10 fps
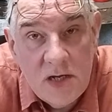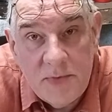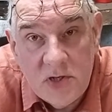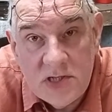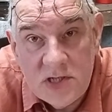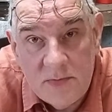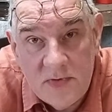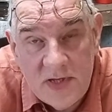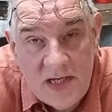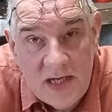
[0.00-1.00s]
about some
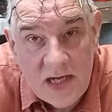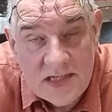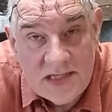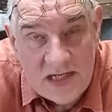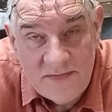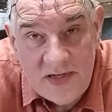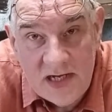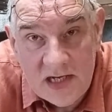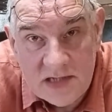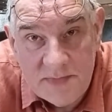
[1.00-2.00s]
of the
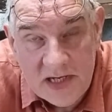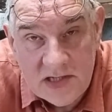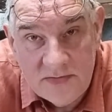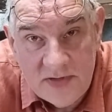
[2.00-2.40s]
safety aspects